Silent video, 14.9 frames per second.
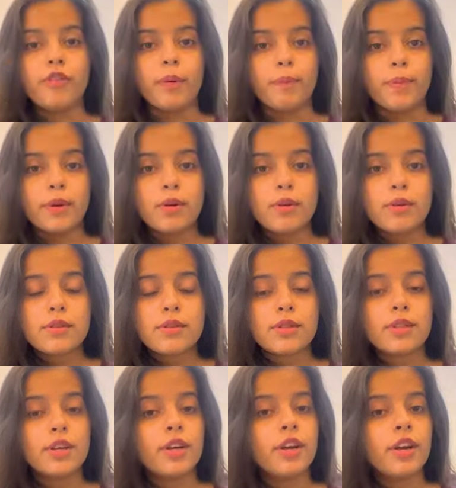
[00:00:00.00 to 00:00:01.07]
abuse,
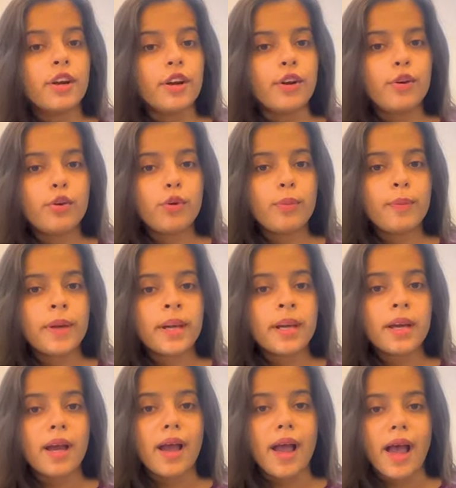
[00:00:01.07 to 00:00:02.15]

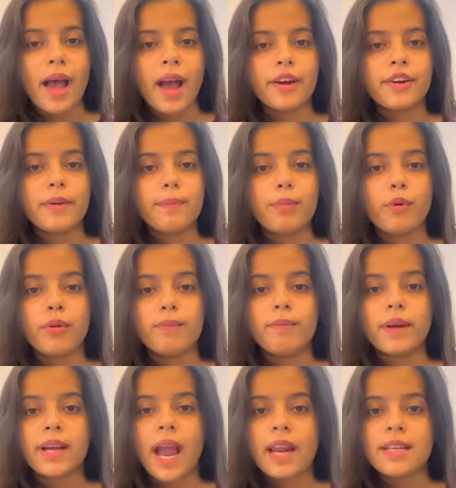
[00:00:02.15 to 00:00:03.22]
grooming and report
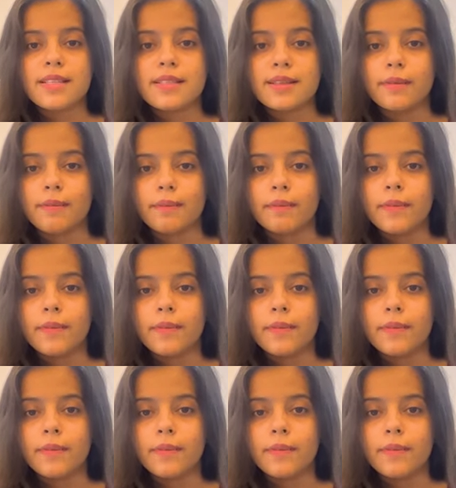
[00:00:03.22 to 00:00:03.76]
mechanism.